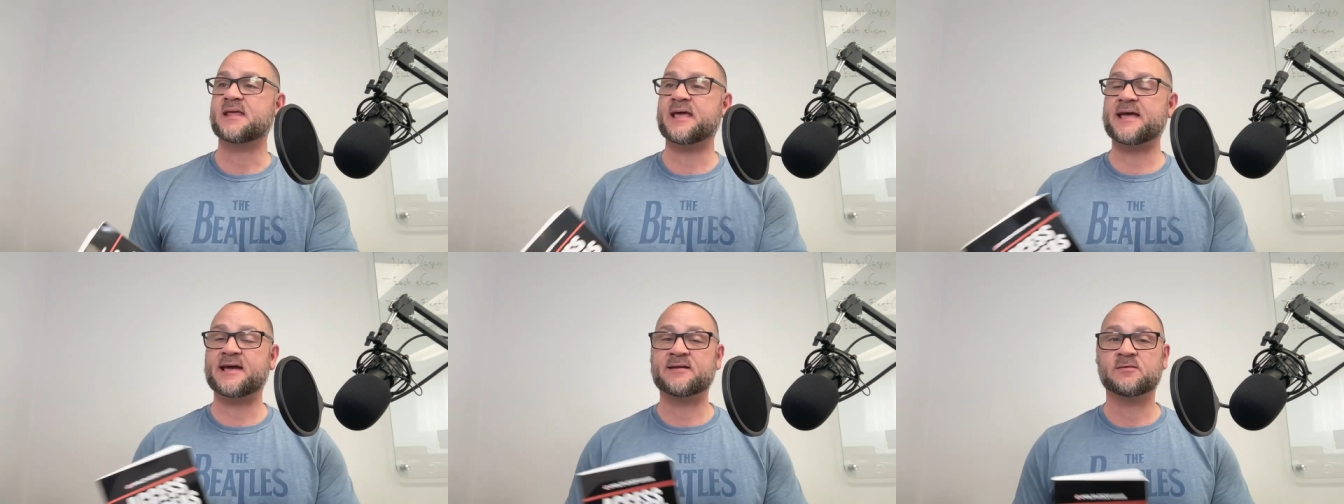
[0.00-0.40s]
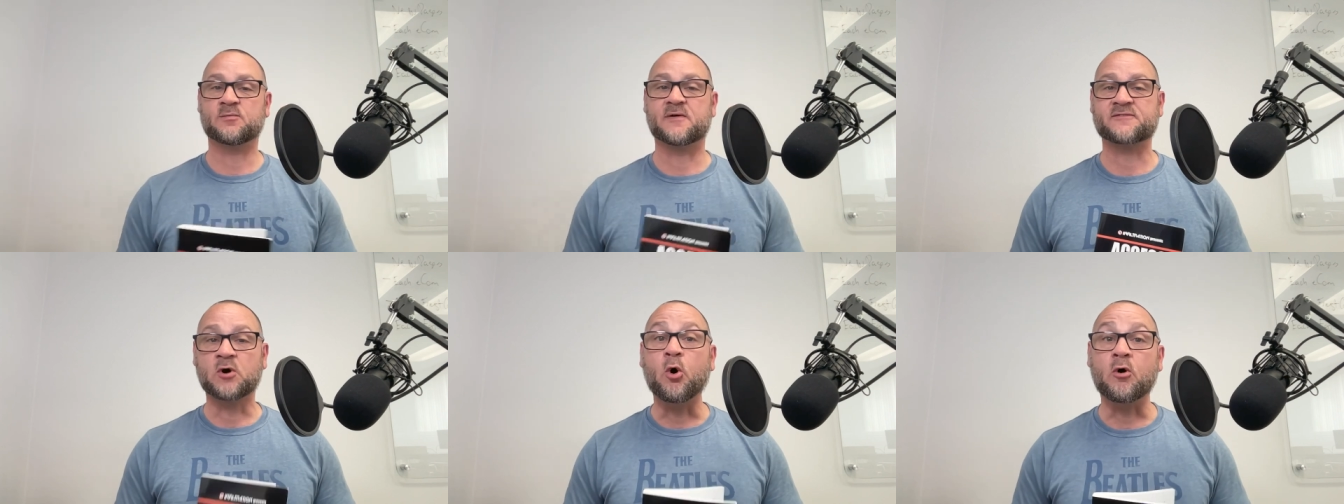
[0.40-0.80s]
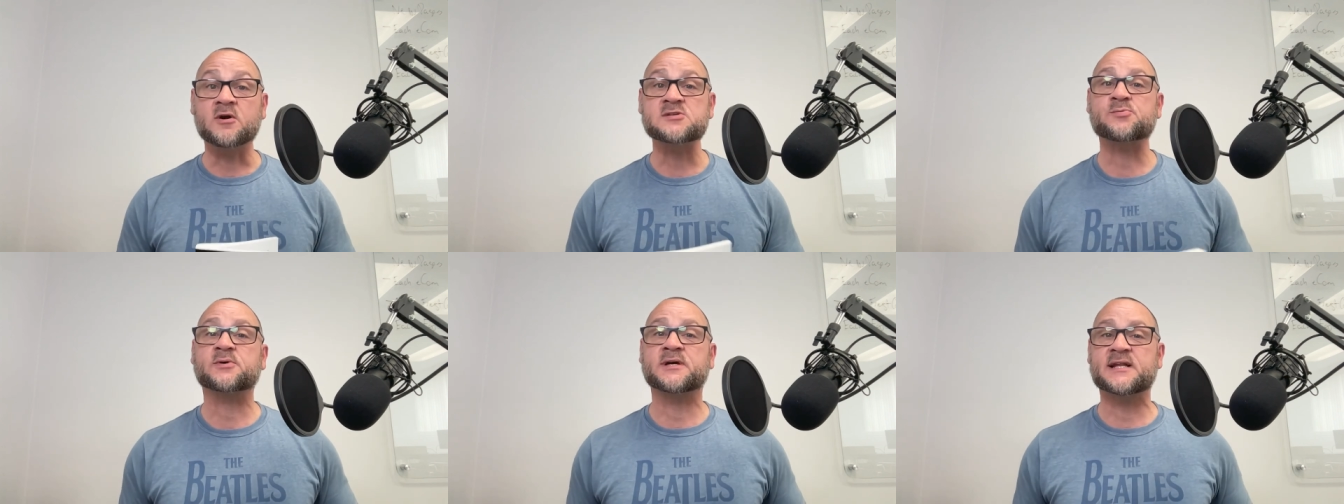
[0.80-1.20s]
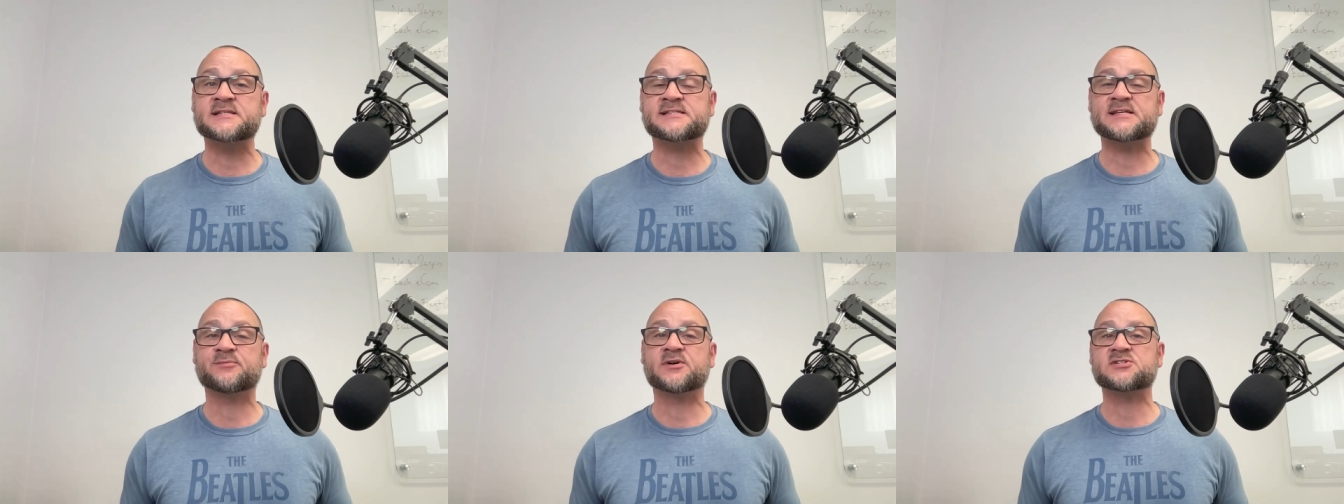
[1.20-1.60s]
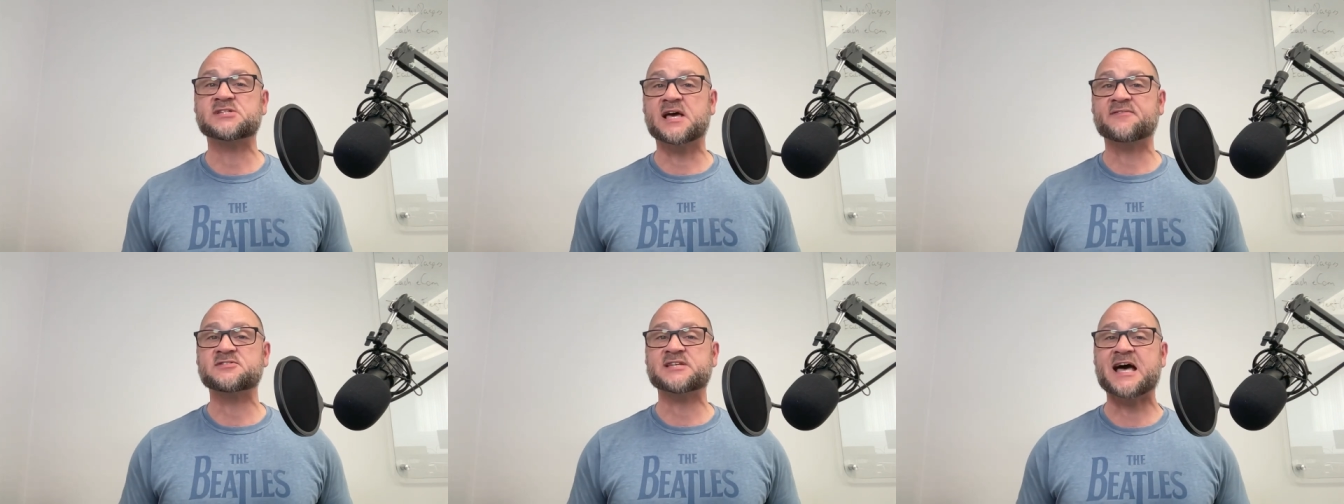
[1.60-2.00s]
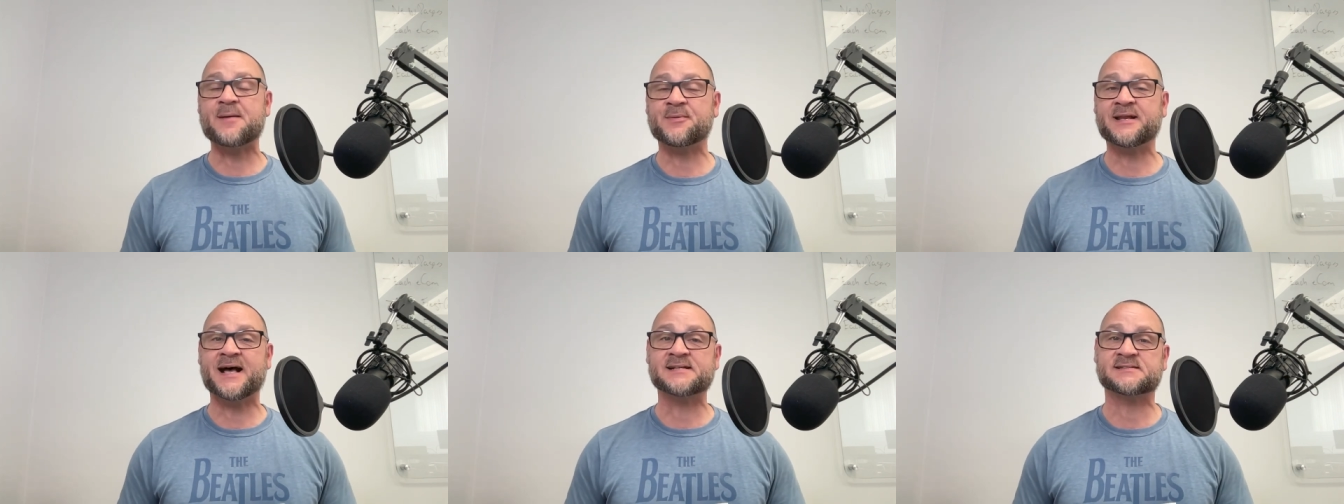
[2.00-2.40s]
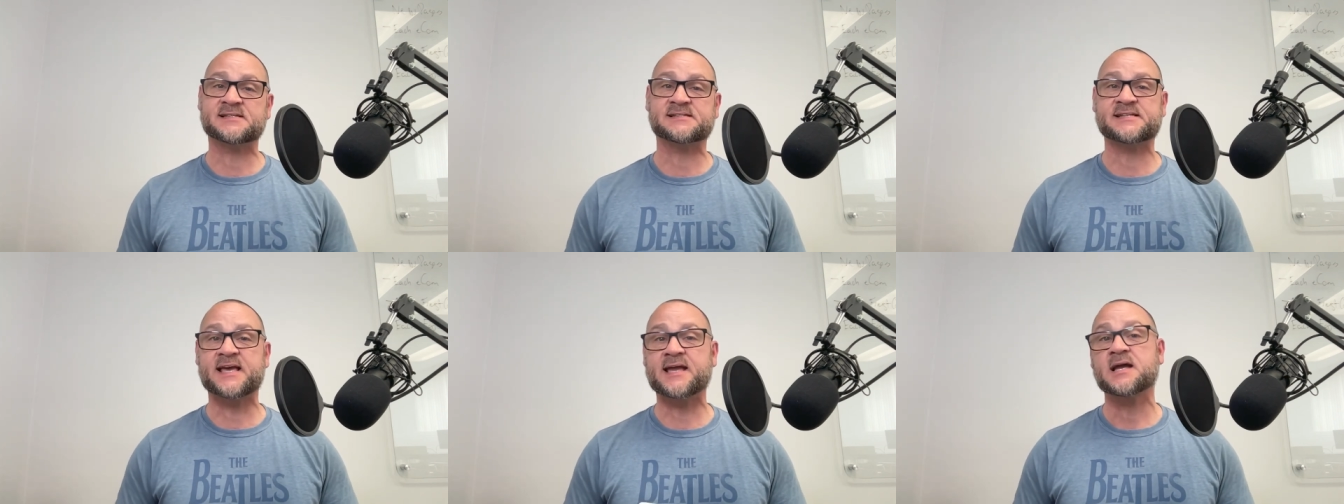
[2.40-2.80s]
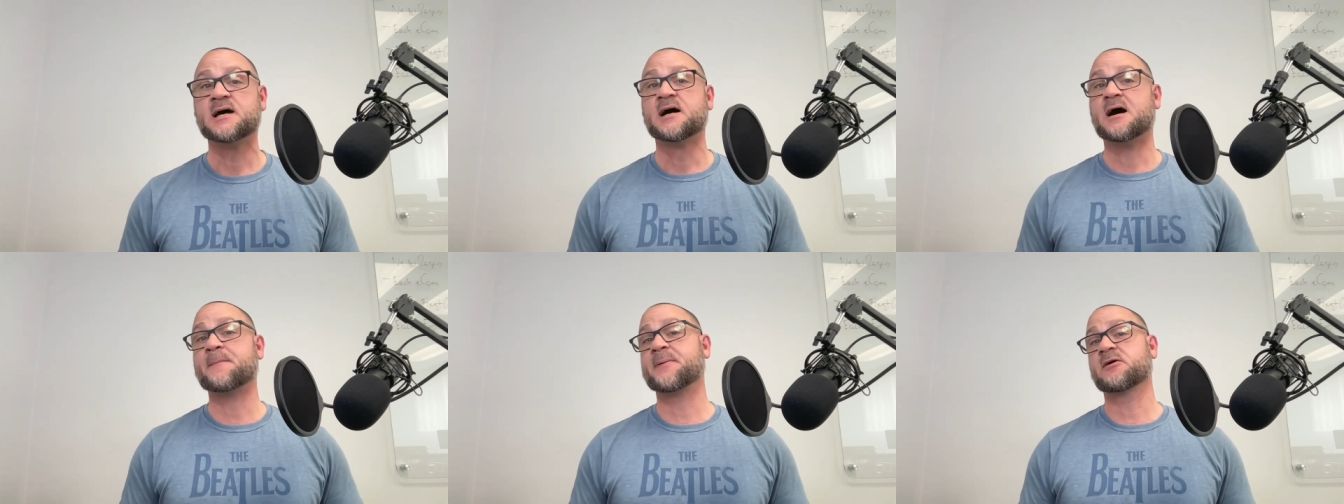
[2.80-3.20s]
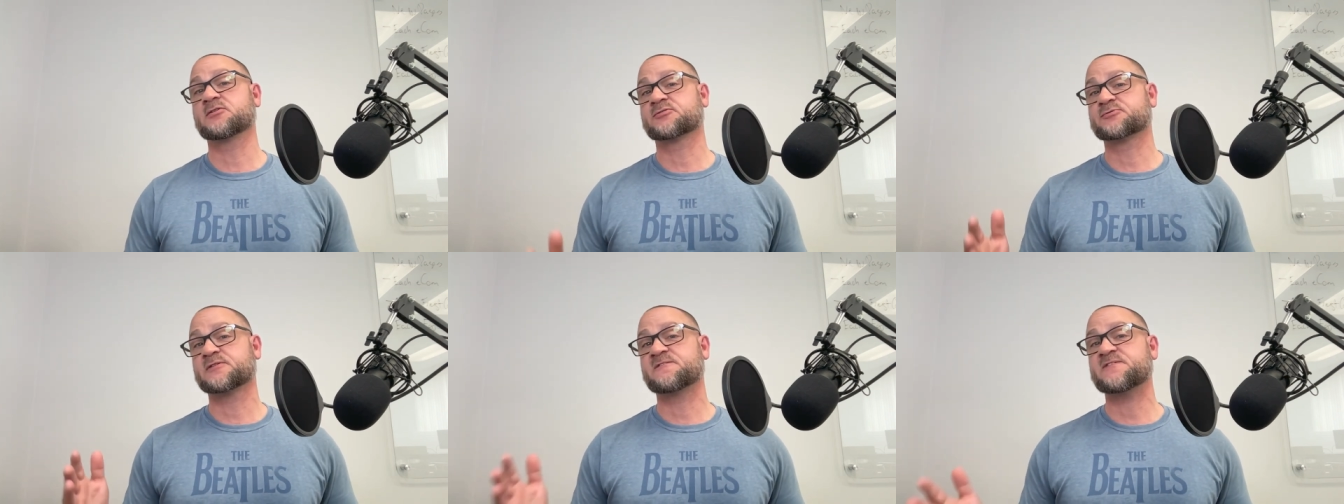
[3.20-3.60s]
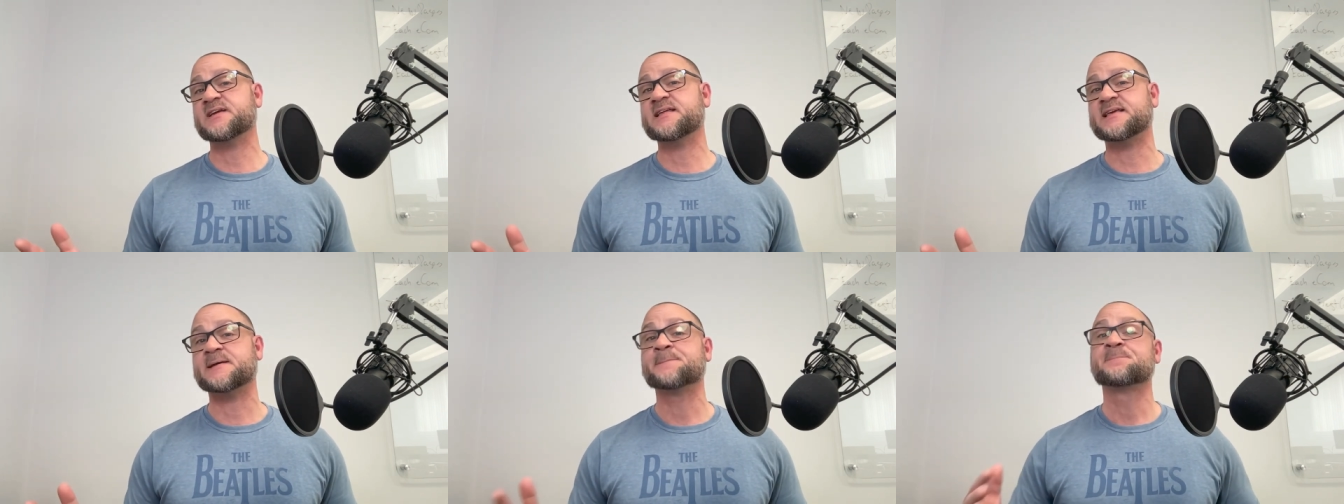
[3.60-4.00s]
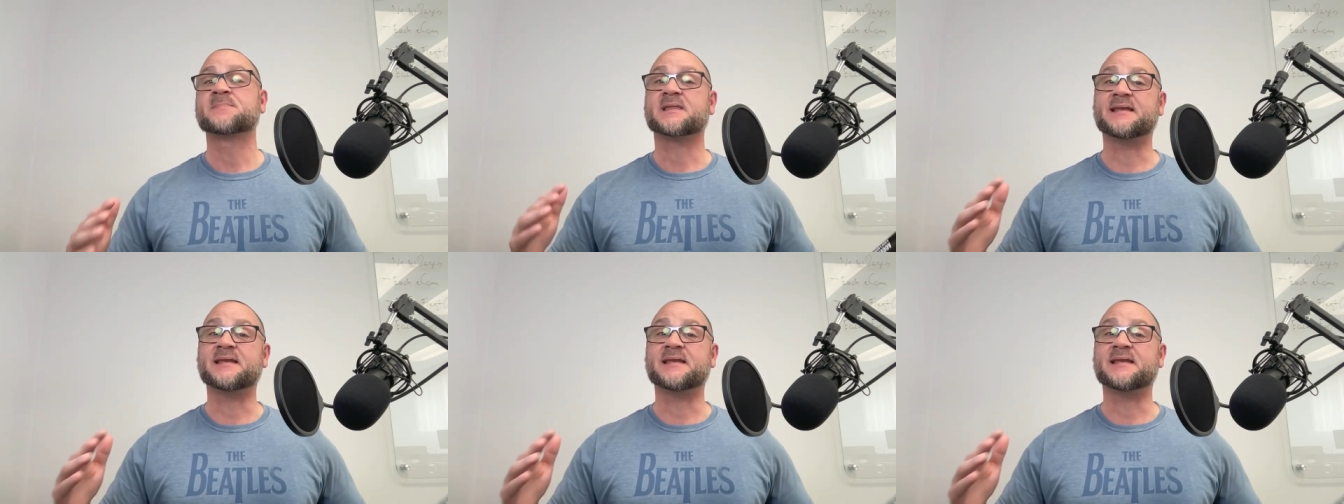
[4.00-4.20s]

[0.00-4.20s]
and, of course, we're going to see what Jeff Chapman has to say about graffiti.